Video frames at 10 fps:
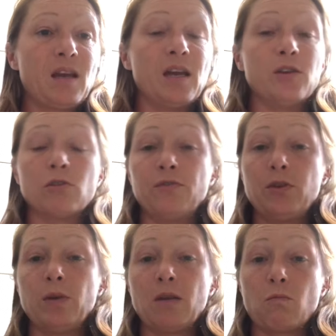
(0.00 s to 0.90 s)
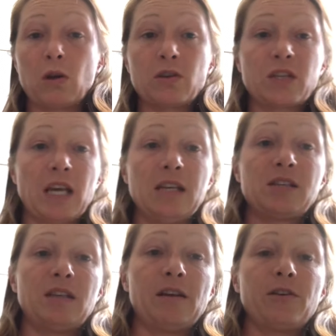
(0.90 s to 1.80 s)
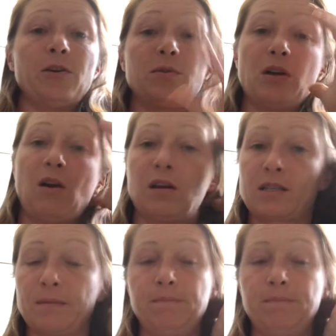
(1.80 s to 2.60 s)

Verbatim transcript: And they're reviewing worst case scenario dogs.